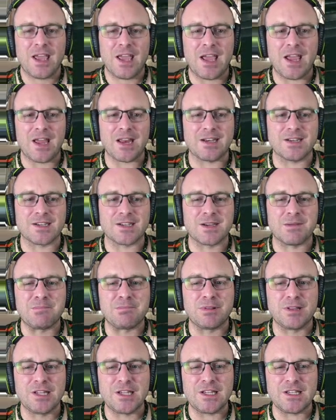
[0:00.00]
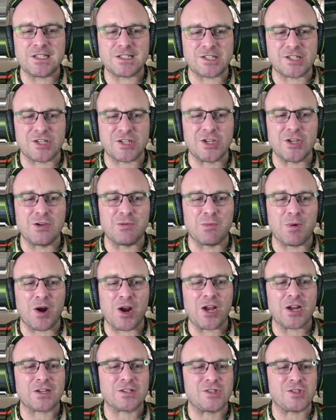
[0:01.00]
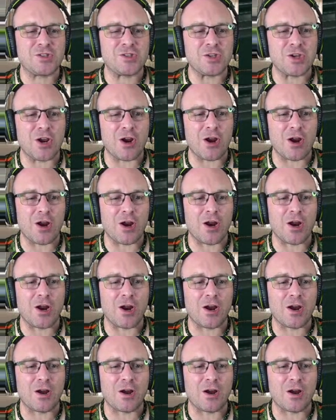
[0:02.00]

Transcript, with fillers: And a complete T-Rex! Yeah!